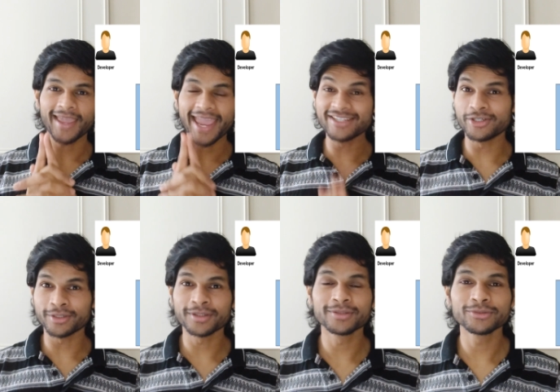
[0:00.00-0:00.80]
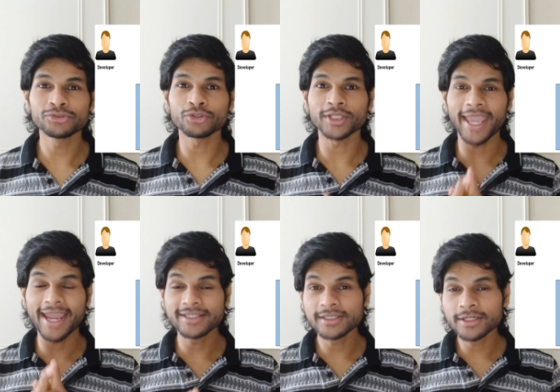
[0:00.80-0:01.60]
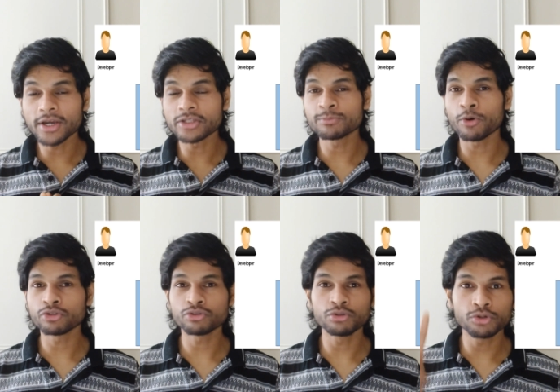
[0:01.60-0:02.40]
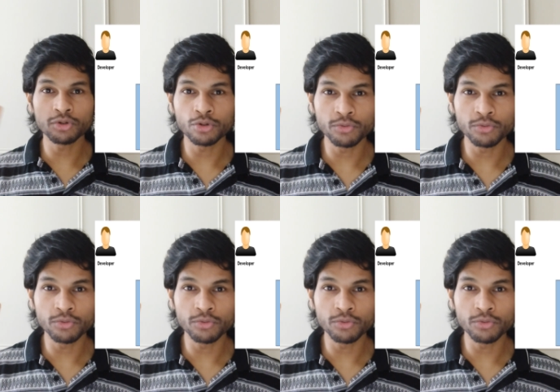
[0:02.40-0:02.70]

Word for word: agent. So the agent corresponds to